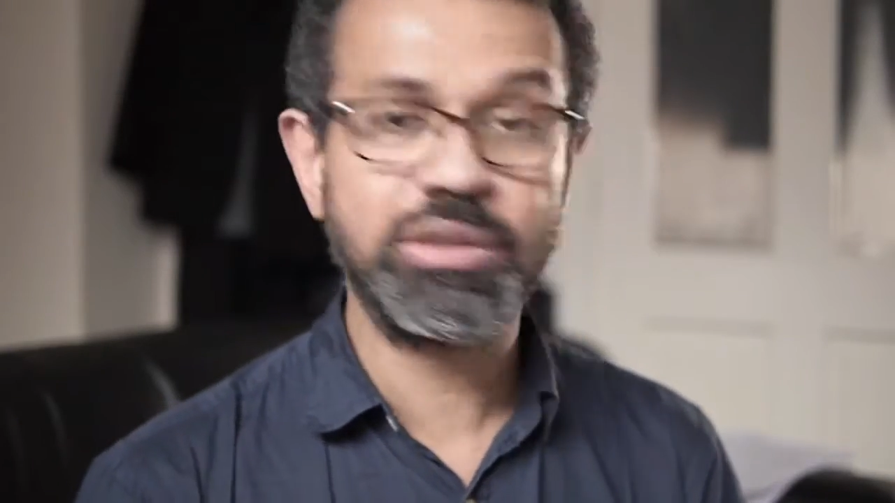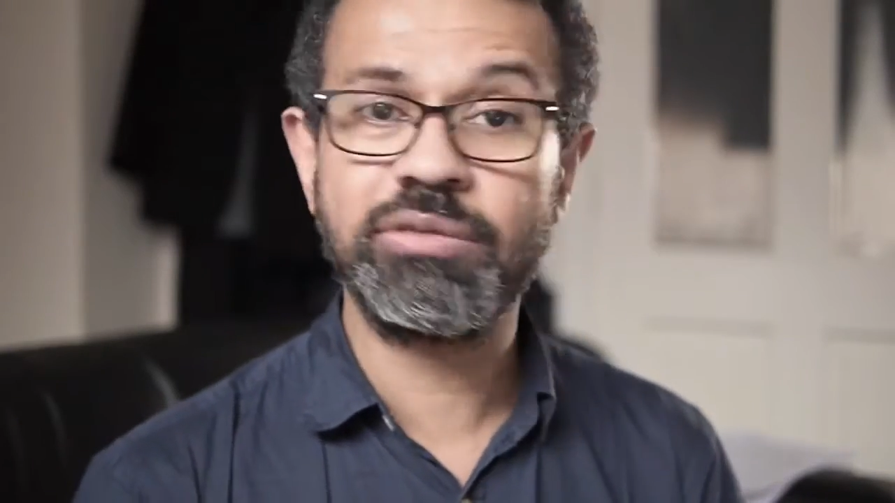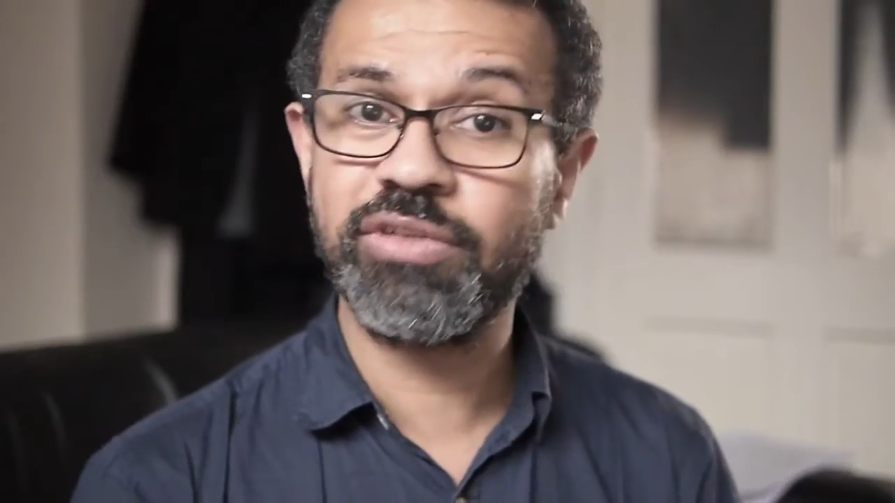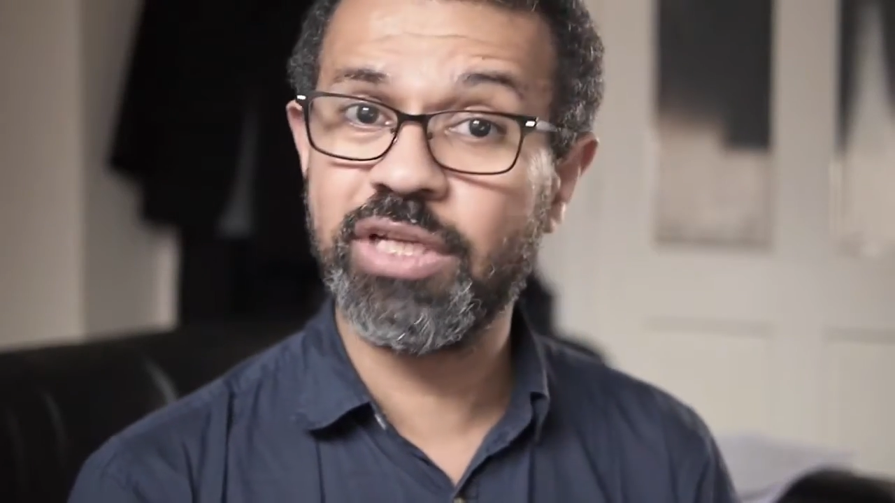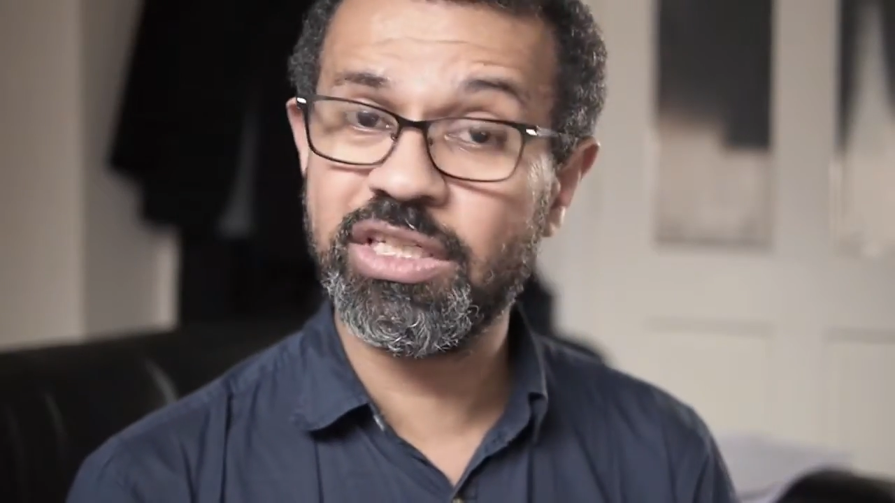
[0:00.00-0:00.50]

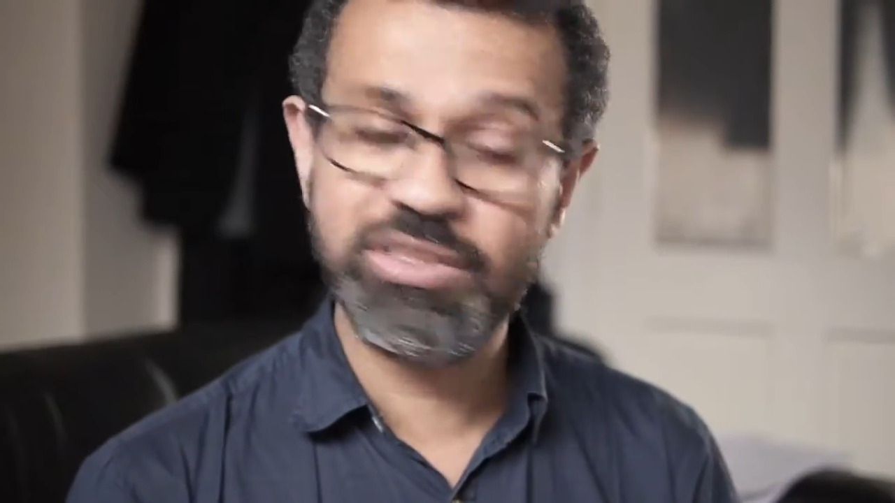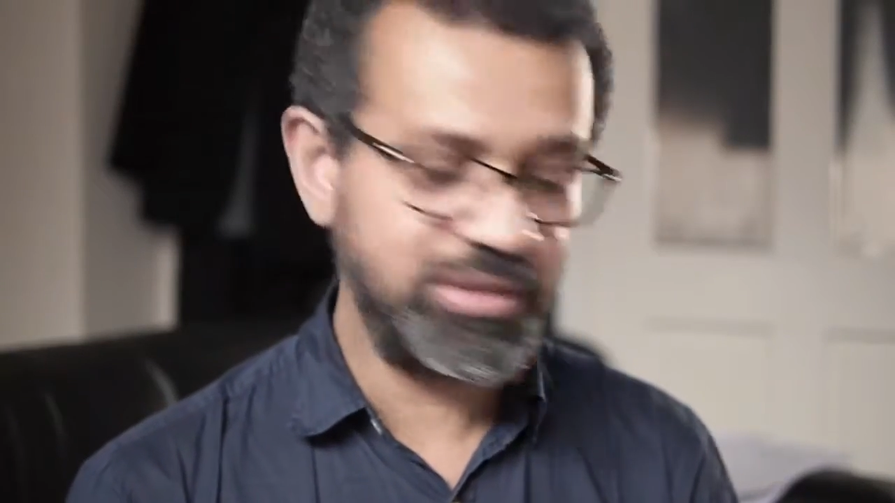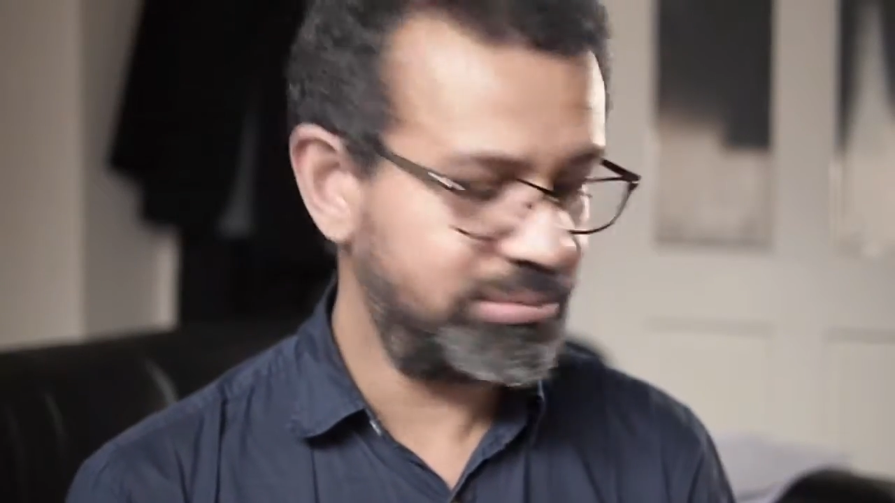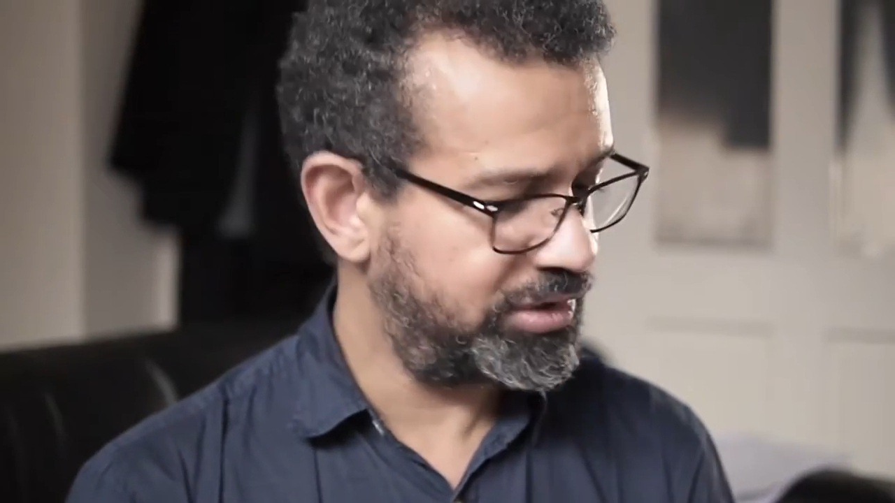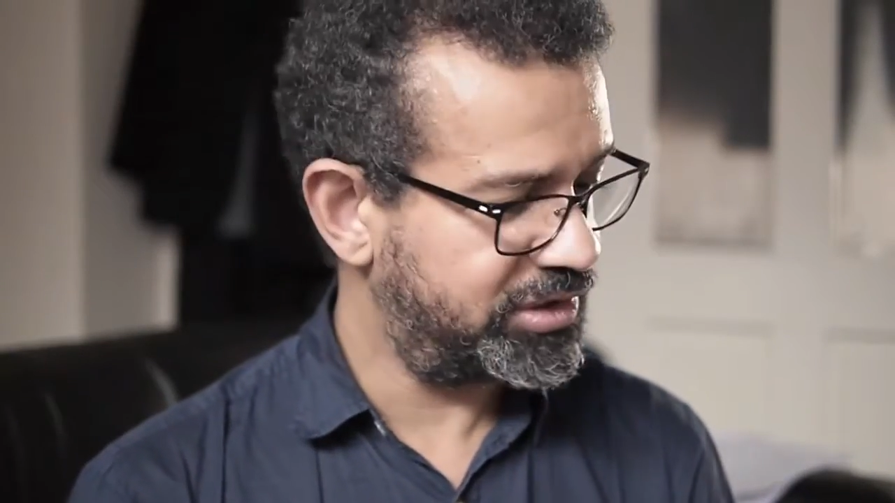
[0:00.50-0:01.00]
of the last
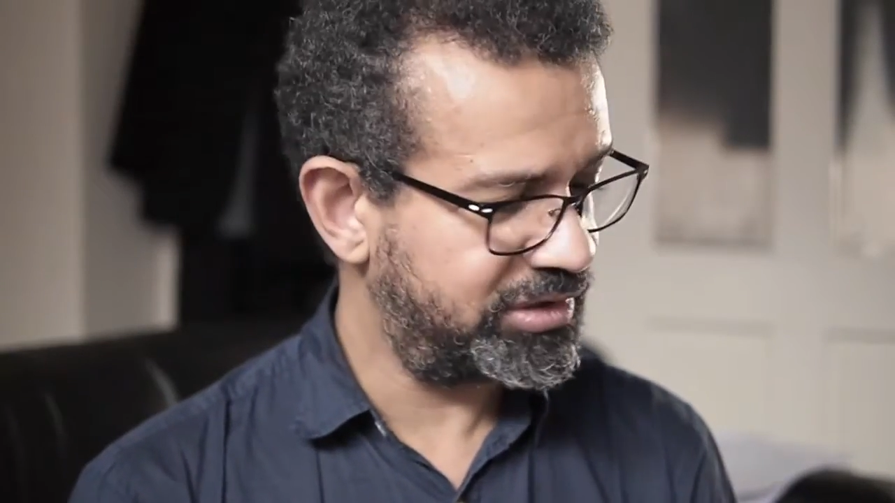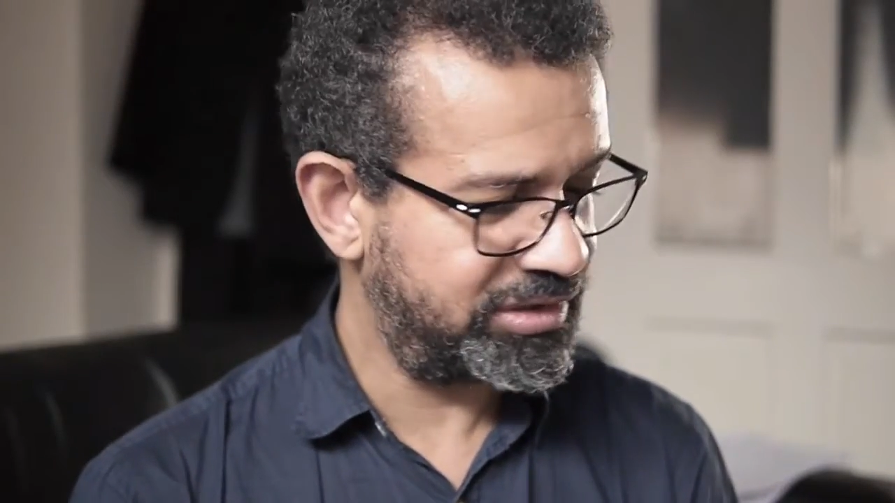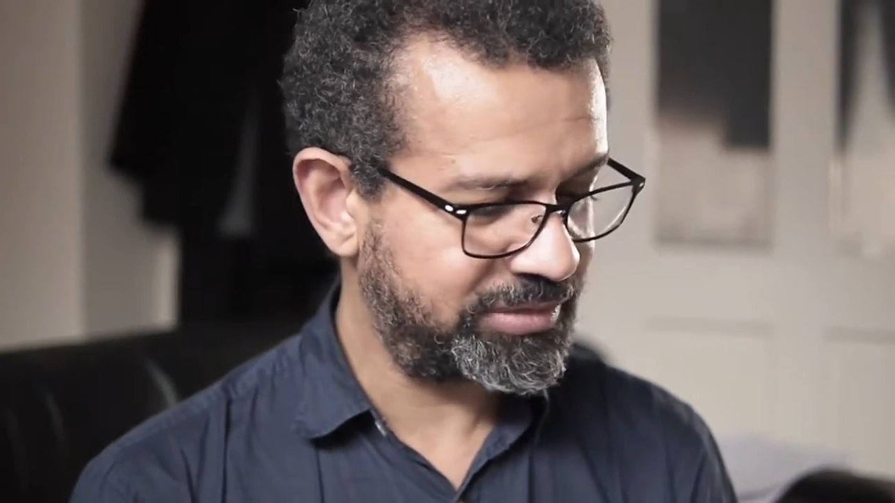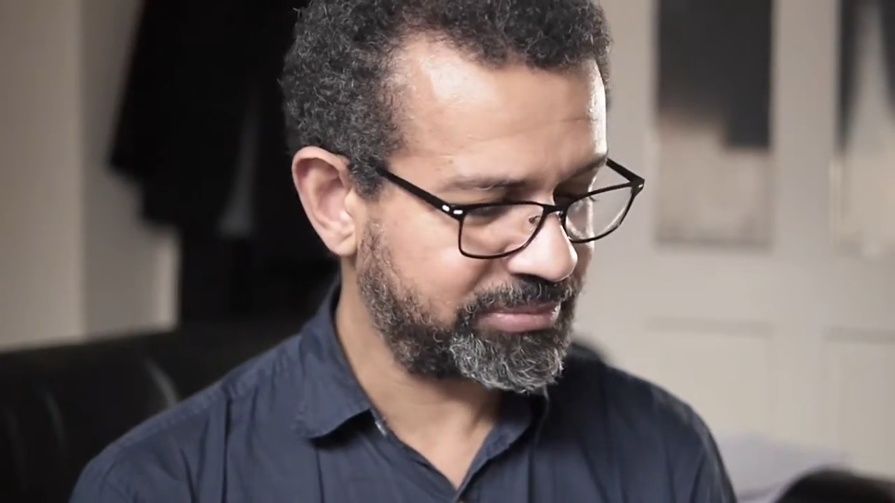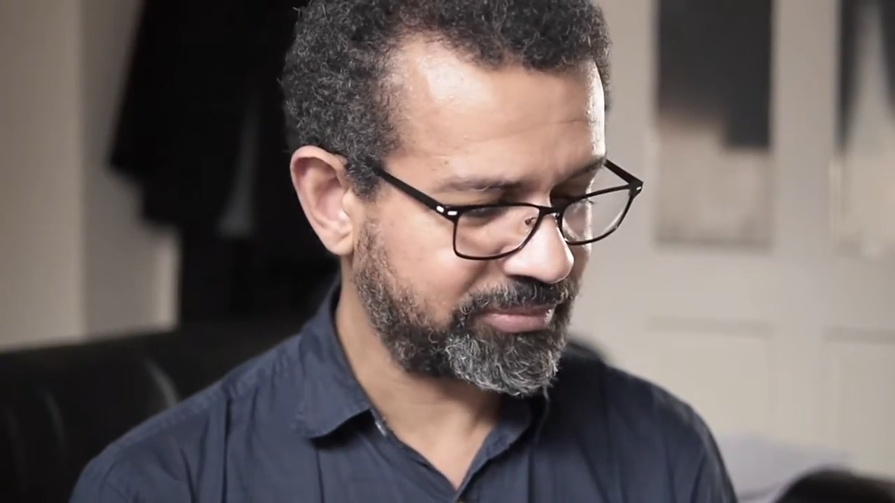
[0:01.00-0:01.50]
two pictures.